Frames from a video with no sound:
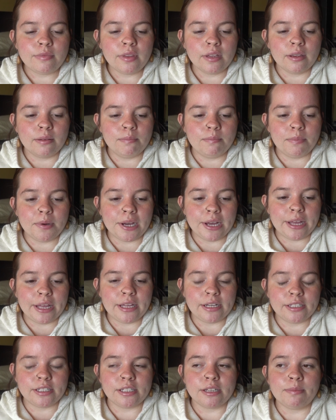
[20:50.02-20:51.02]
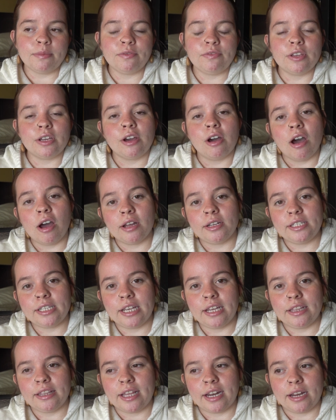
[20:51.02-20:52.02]
But some of the
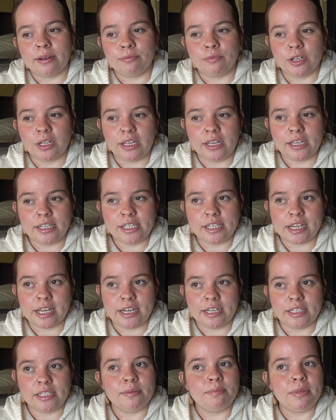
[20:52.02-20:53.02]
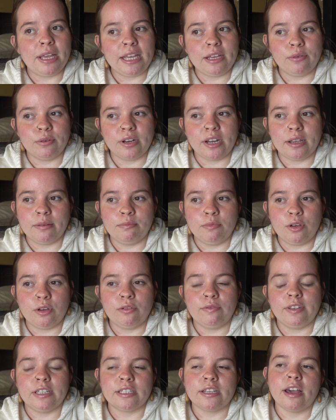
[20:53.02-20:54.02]
content that I'm really excited to make when I
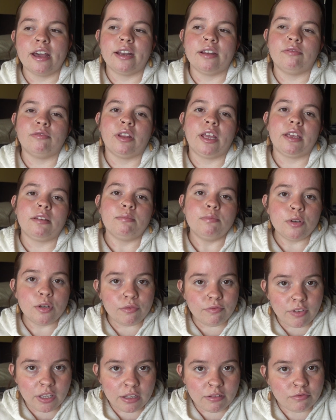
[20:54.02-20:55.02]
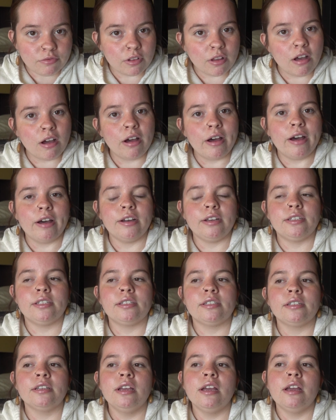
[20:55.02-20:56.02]
move is kind of like moving
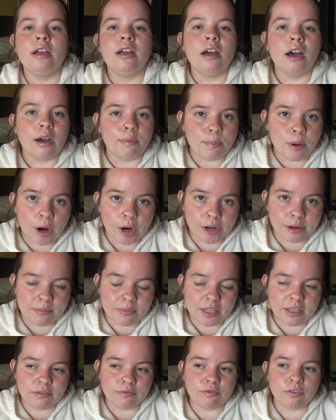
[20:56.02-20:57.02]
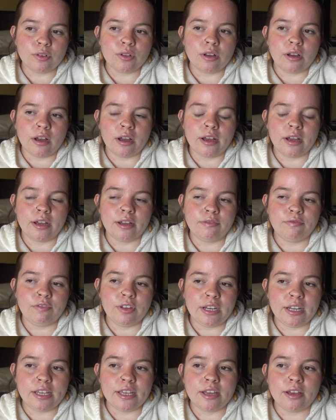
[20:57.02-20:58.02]
vlogs, apartment
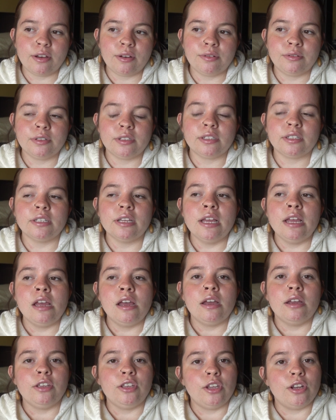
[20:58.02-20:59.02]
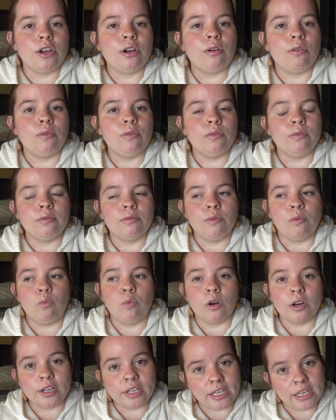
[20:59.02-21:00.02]
videos, you know,
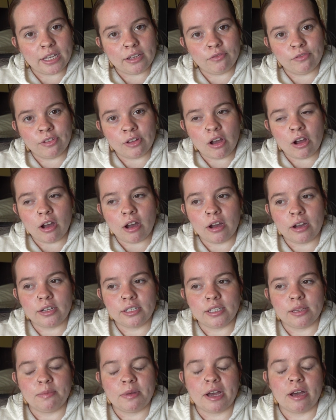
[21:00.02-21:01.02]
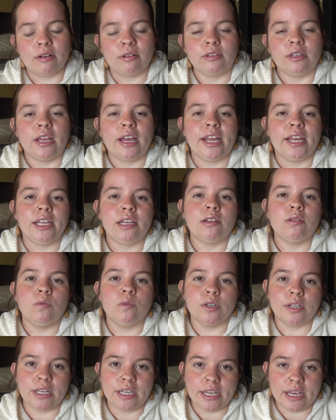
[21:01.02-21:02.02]
working vlogs about like
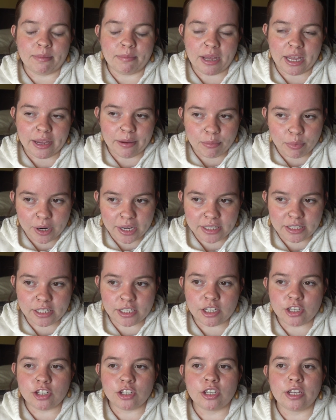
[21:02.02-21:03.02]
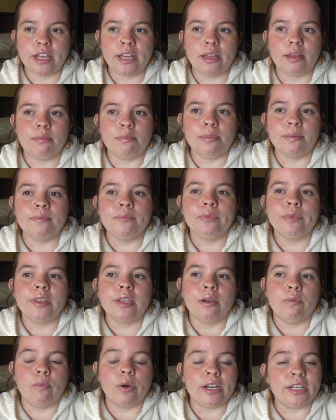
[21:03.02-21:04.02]
working at my apprenticeship,
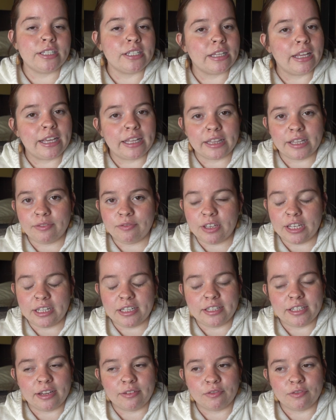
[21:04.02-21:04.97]
what it's like living in San